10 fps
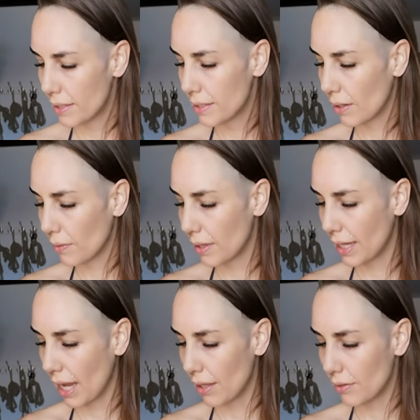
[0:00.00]
So the
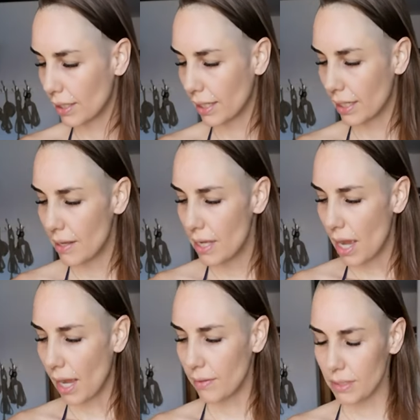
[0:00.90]
gathering, like
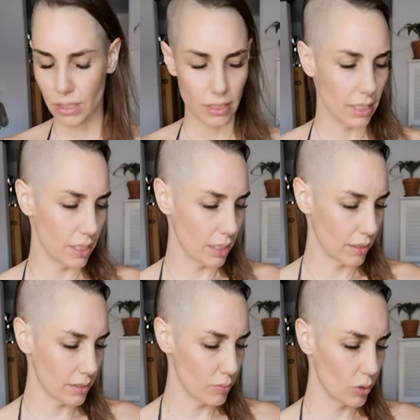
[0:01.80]
I was just thinking
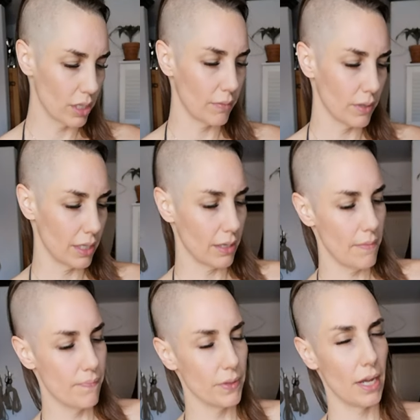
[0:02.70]
this morning, I'm like,
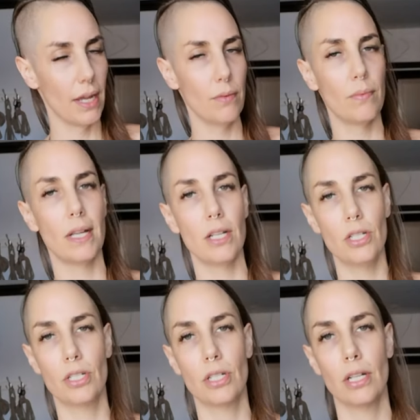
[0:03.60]
I
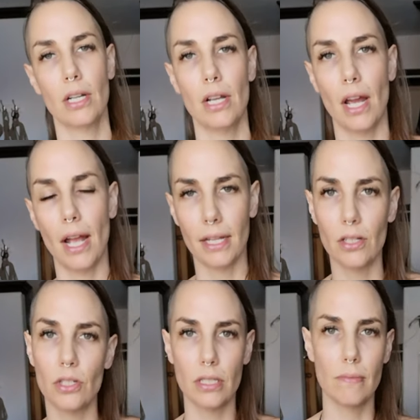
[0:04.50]
wish I
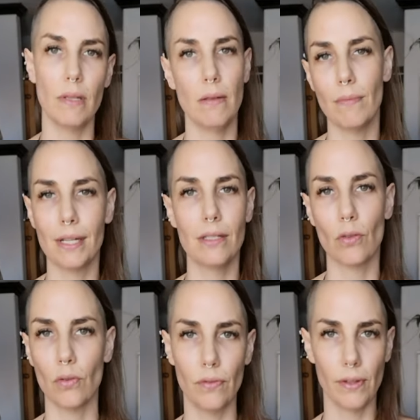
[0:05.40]
could just meet my
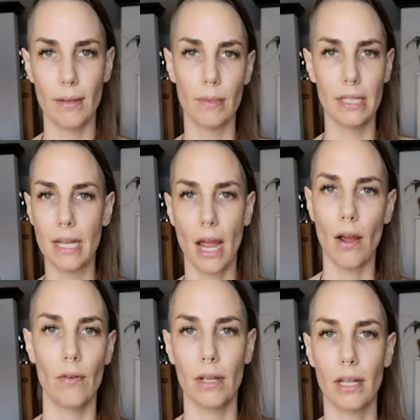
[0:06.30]
soul family
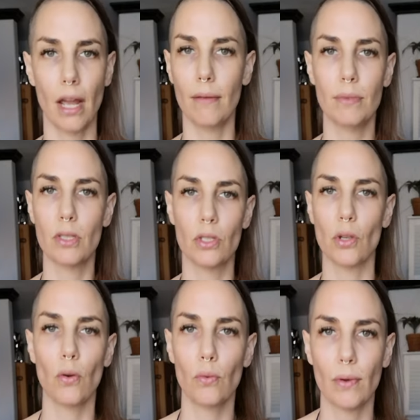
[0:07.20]
now. Like I'm
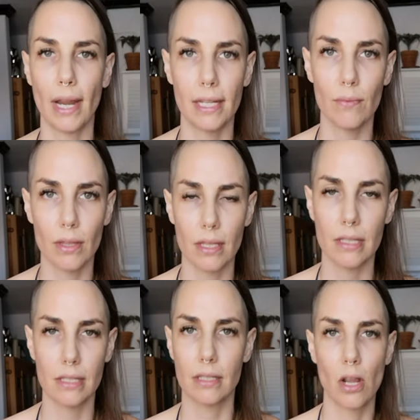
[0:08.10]
so ready with
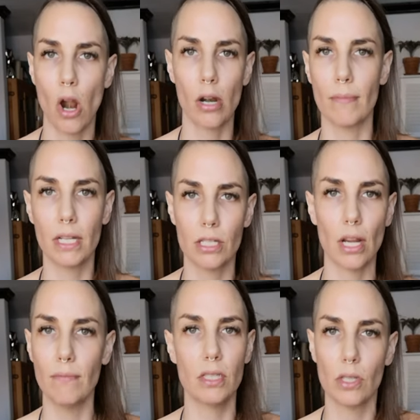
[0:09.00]
this karmic.
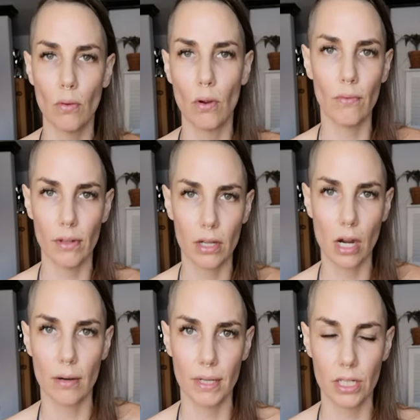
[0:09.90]
I'm so over the
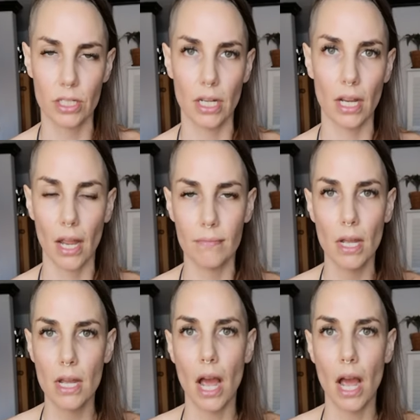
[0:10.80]
karmic shit. I'm.